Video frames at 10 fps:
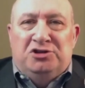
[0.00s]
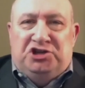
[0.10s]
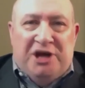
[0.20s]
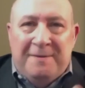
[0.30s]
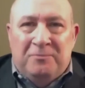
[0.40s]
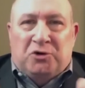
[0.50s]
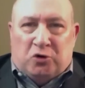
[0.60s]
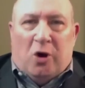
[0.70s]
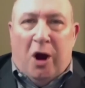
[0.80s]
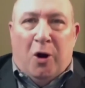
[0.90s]
Jim
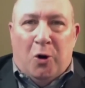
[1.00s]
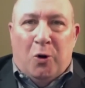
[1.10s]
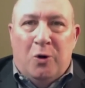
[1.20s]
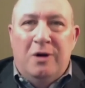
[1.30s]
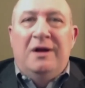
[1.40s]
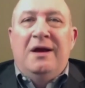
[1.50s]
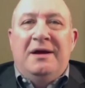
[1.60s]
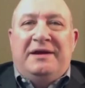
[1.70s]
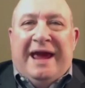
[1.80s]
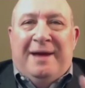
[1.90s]
Crow
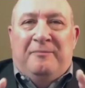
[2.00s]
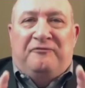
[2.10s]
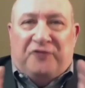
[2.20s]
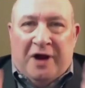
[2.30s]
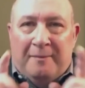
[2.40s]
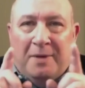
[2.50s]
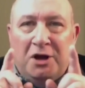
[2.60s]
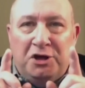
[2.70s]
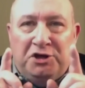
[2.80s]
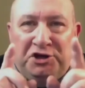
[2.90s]
came from
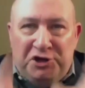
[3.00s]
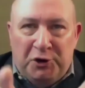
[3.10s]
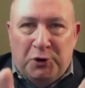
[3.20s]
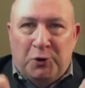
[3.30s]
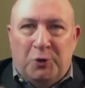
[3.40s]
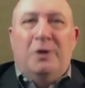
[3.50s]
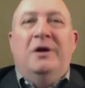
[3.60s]
you,